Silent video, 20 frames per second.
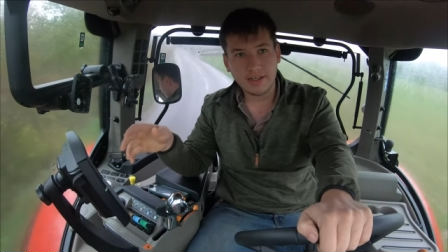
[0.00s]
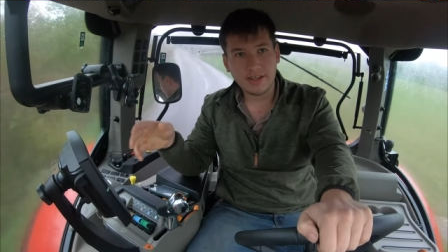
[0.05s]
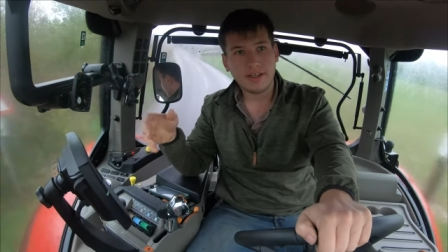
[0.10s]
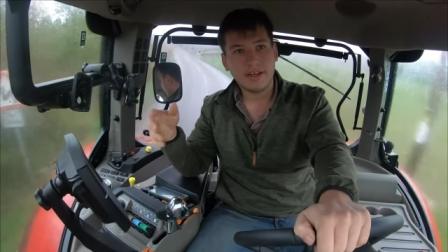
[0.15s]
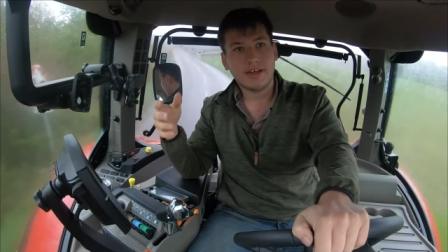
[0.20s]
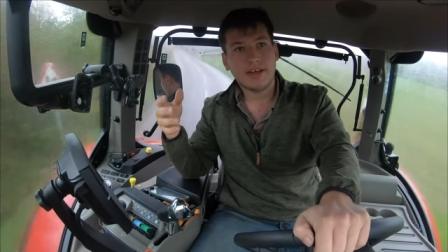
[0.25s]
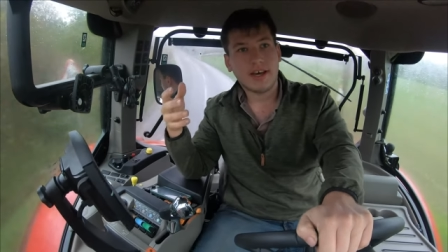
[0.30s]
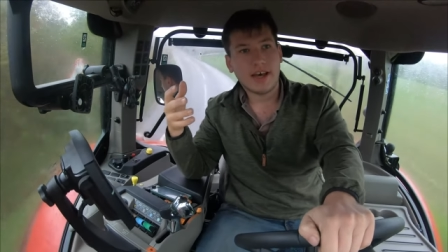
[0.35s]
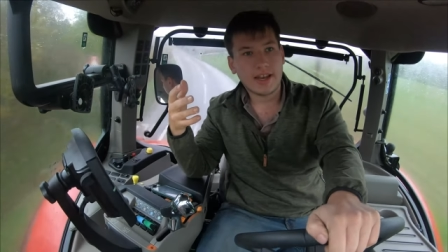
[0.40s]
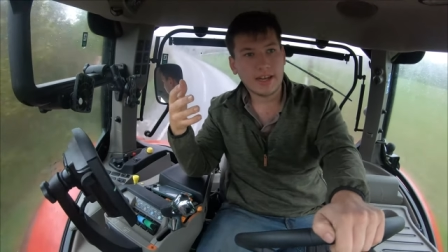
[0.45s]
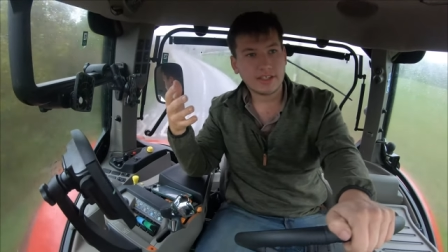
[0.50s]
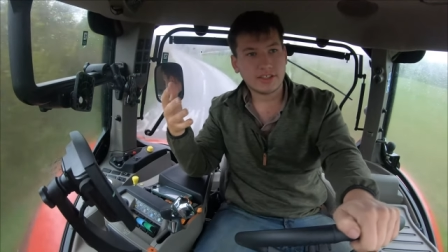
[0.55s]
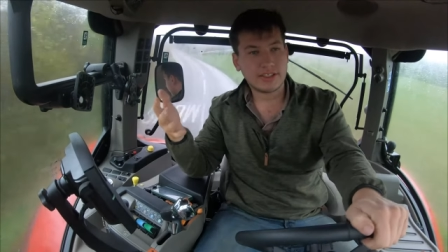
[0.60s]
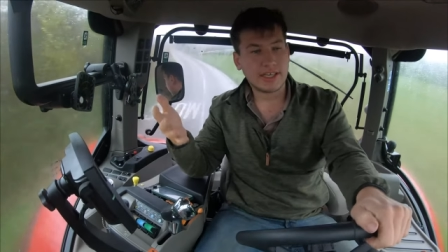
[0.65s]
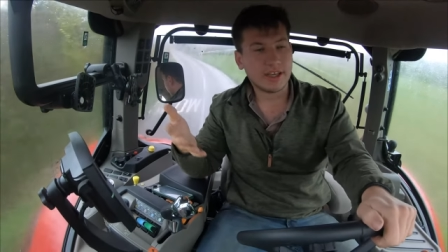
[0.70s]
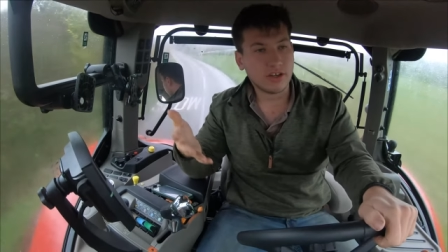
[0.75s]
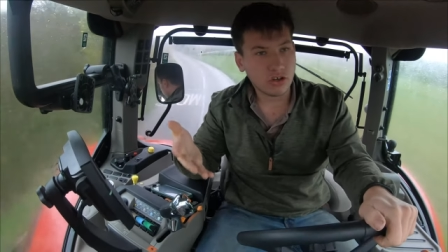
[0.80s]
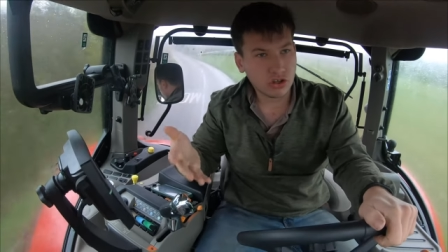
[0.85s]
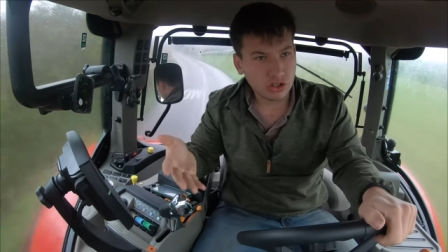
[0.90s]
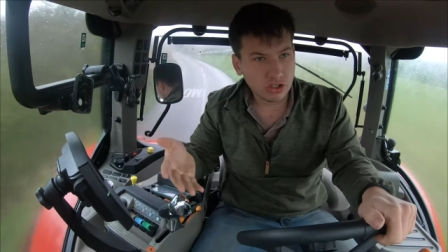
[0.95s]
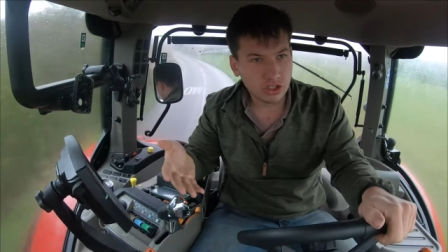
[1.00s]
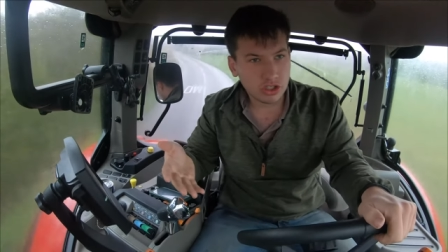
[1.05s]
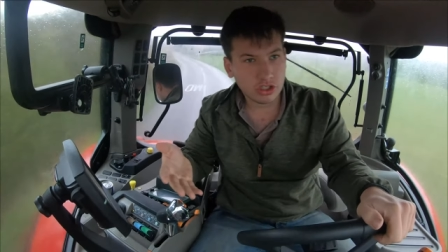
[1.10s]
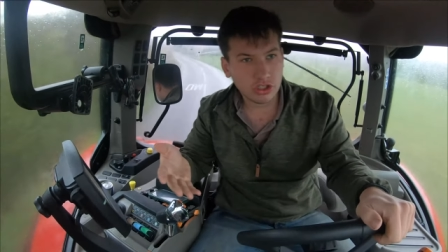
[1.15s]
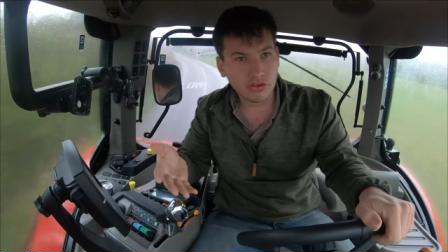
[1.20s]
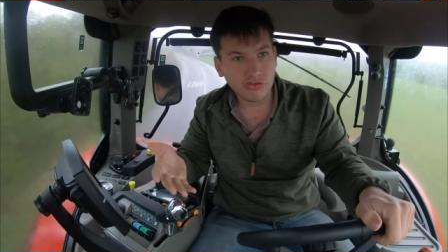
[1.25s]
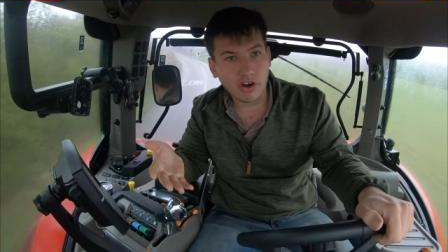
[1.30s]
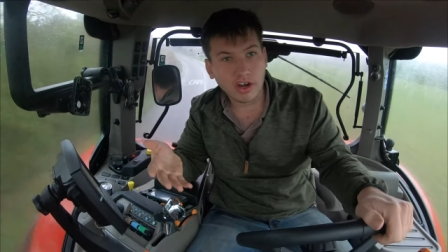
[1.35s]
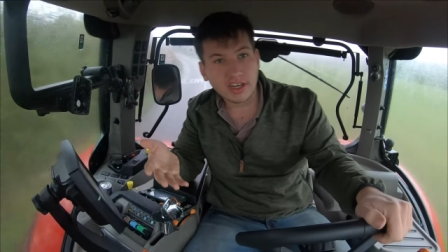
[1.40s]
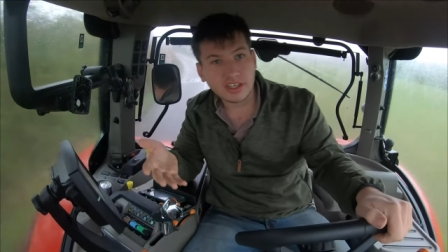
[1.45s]
And let's say you're,
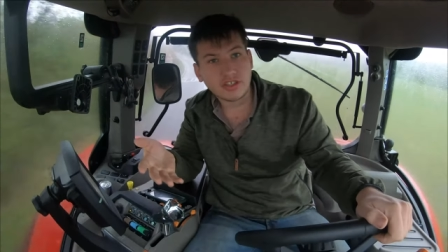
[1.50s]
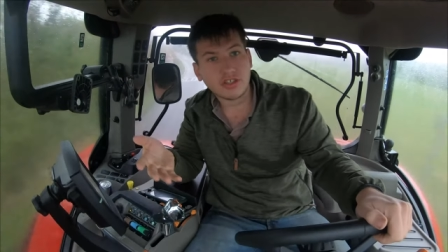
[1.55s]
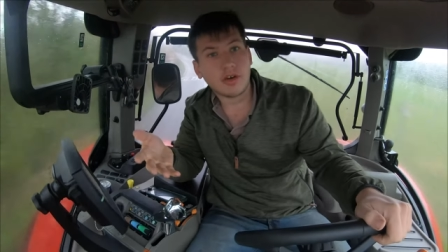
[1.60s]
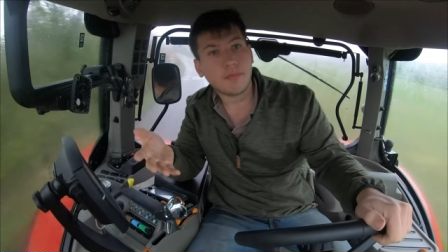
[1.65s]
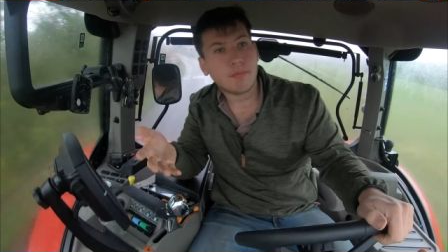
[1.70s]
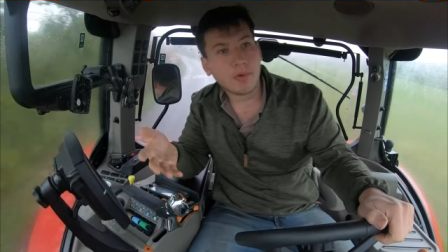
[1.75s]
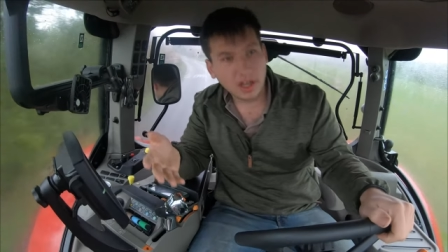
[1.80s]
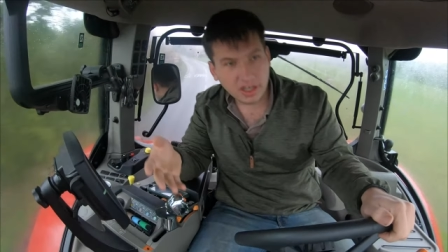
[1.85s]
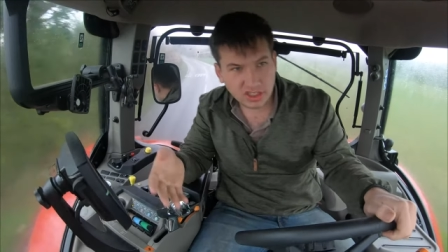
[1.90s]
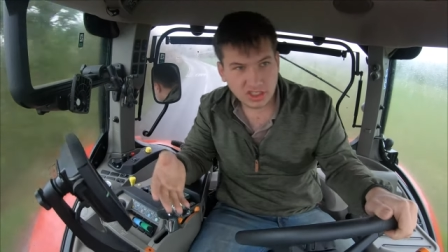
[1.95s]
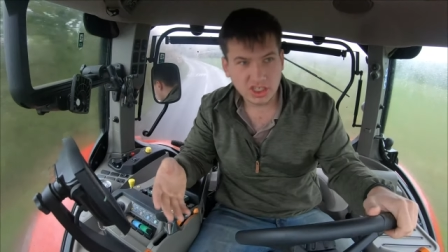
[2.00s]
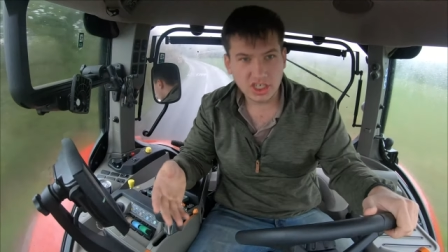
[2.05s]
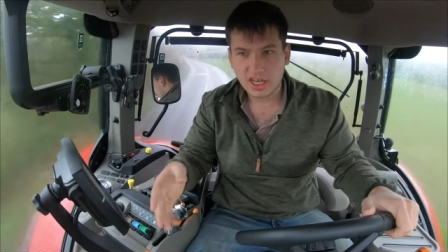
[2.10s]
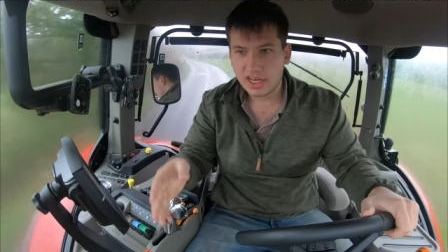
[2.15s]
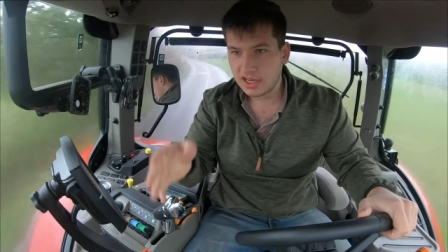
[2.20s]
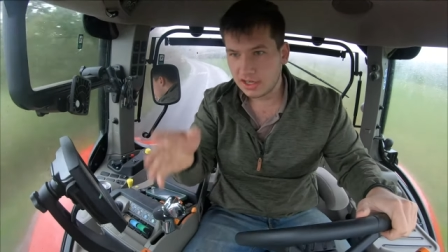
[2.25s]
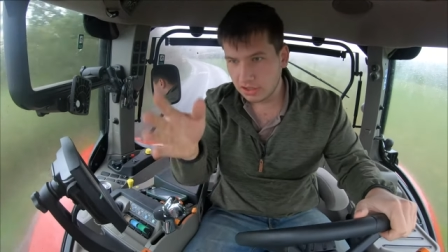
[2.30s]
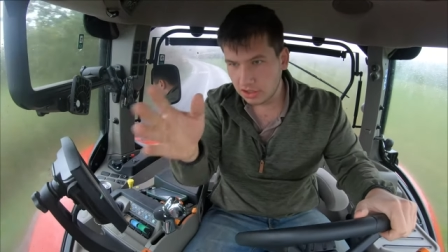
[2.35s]
you're running to a budget,